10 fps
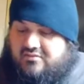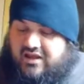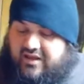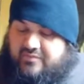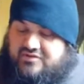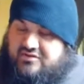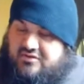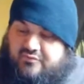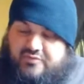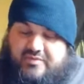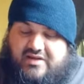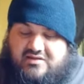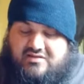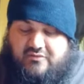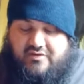Amazon would be
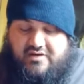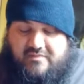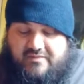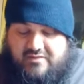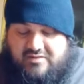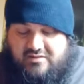its own cover.